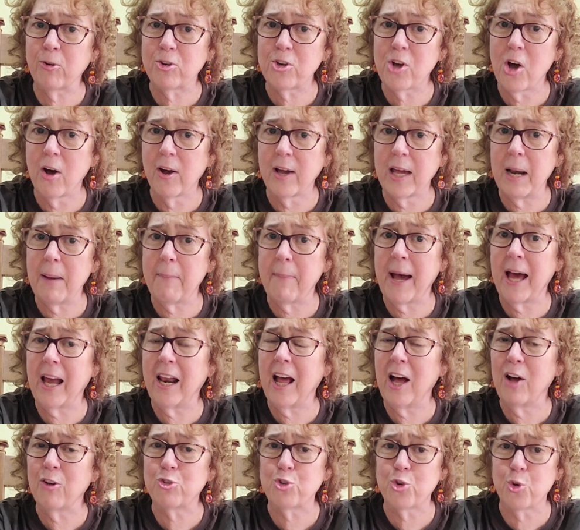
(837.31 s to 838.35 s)
talking about
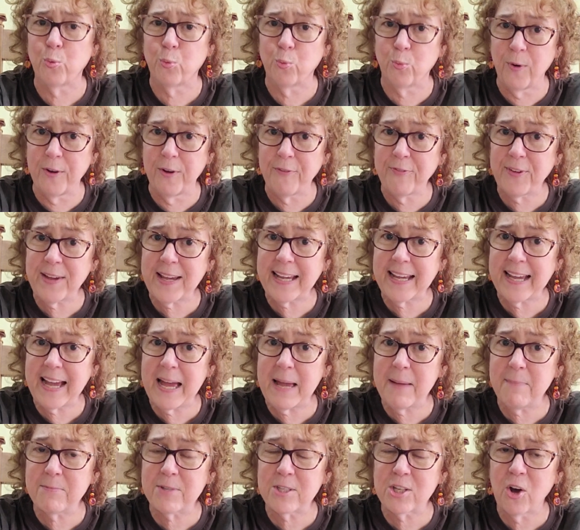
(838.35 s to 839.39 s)
how terrific
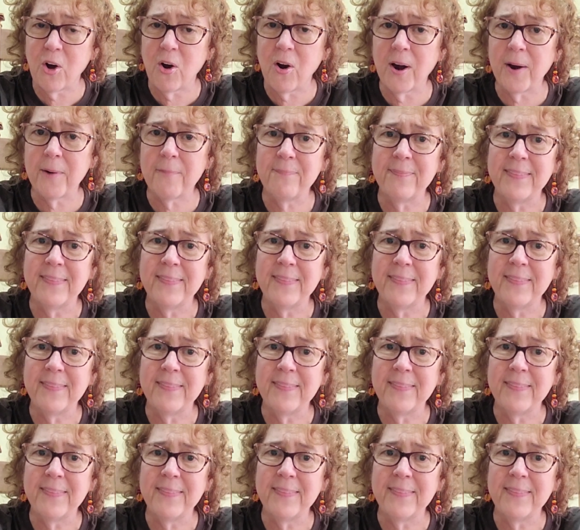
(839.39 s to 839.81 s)
games are,